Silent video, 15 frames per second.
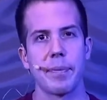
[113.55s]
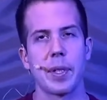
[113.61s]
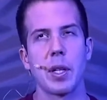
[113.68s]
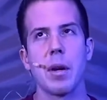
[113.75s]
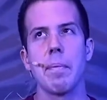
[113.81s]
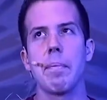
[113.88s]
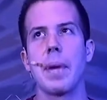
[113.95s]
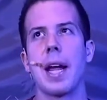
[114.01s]

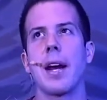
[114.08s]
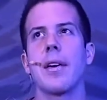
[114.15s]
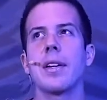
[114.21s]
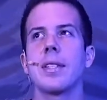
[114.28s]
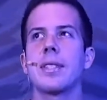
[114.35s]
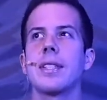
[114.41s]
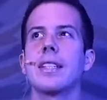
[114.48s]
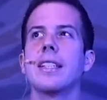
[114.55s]

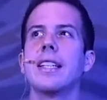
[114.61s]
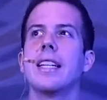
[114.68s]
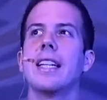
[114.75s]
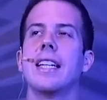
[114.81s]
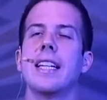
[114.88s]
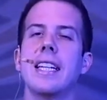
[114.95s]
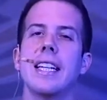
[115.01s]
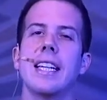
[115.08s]
Comparison
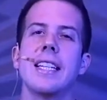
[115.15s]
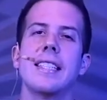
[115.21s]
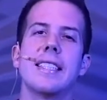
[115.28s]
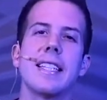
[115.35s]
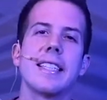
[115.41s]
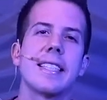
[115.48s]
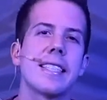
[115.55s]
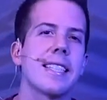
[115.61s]
it's
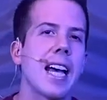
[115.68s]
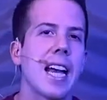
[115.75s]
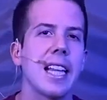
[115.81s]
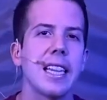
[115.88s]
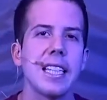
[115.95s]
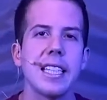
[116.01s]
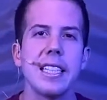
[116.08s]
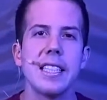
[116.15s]
this
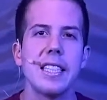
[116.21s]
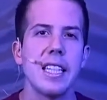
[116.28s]
silent